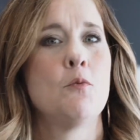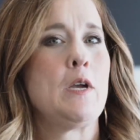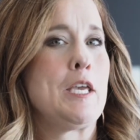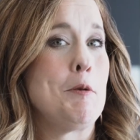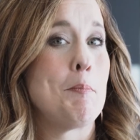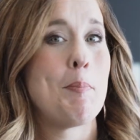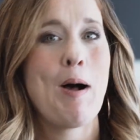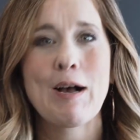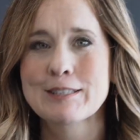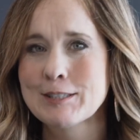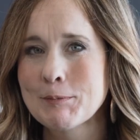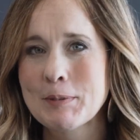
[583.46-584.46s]
we could
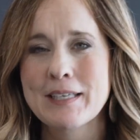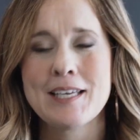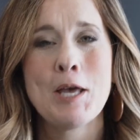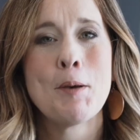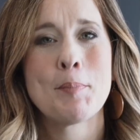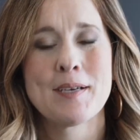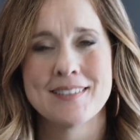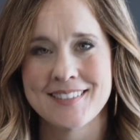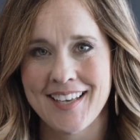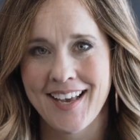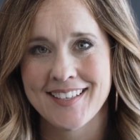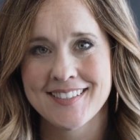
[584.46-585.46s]
possibly
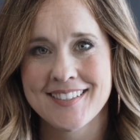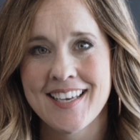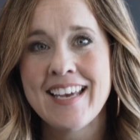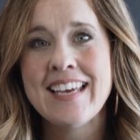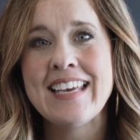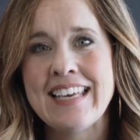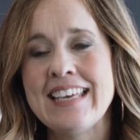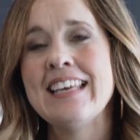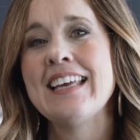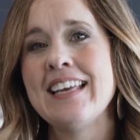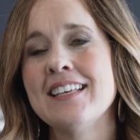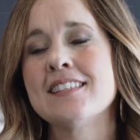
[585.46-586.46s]
possess.
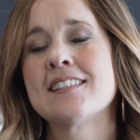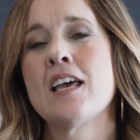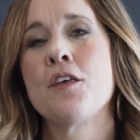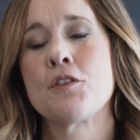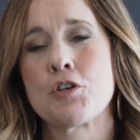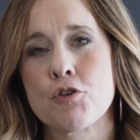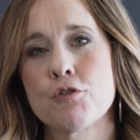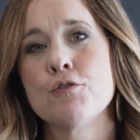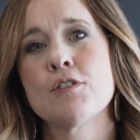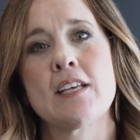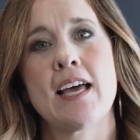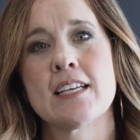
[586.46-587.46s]
He is the true
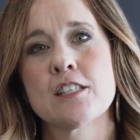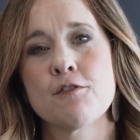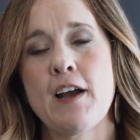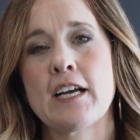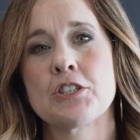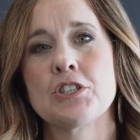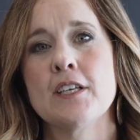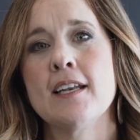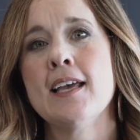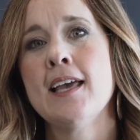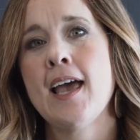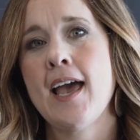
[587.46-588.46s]
satisfaction,
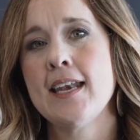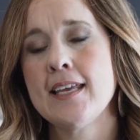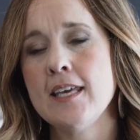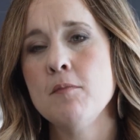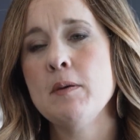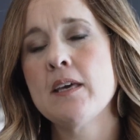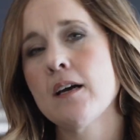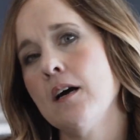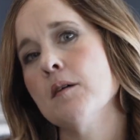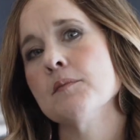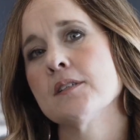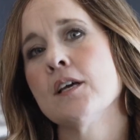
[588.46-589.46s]
and He
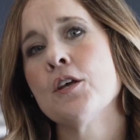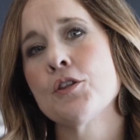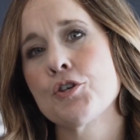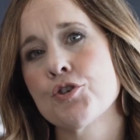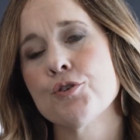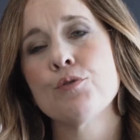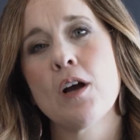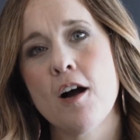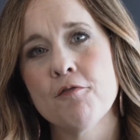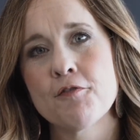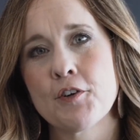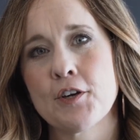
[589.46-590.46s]
becomes the true
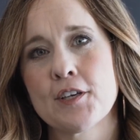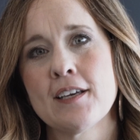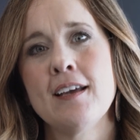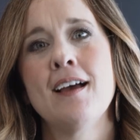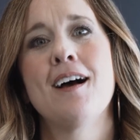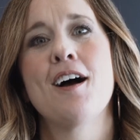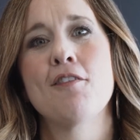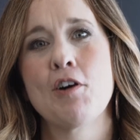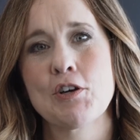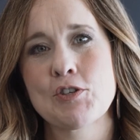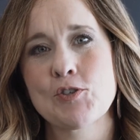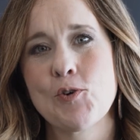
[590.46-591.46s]
comfort of
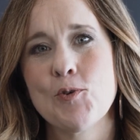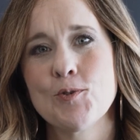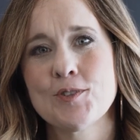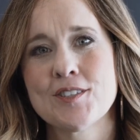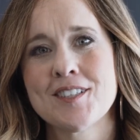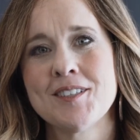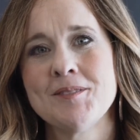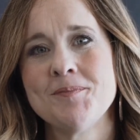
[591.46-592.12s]
our souls.